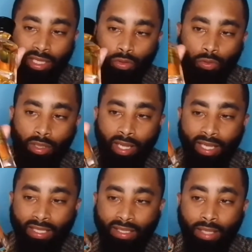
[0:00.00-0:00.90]
this one
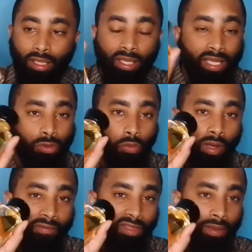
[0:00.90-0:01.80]
is nonetheless
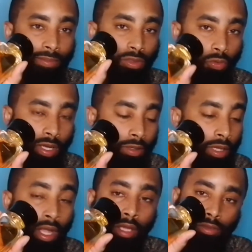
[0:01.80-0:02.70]
one of them as well.
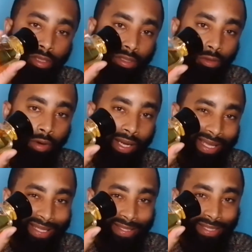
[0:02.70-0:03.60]
So this is a
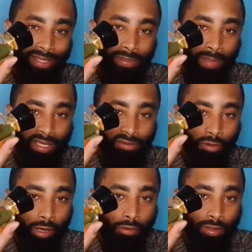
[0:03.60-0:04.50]
great incense-based
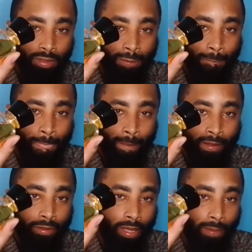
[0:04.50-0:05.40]
fragrance.
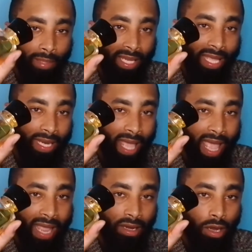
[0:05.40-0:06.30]
Coming in
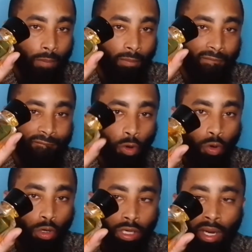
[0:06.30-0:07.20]
at number
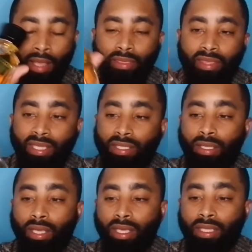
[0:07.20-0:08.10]
4, this
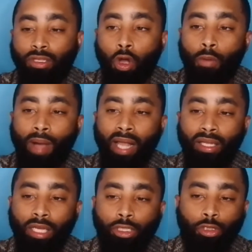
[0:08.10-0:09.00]
is
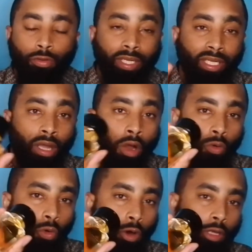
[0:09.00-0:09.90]
Omanluxury
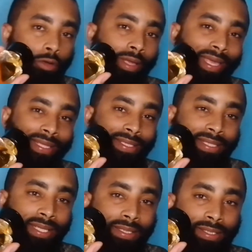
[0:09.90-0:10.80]
Royal
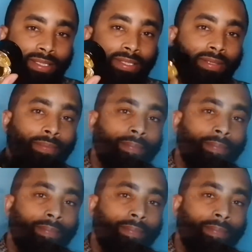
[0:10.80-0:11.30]
Incense.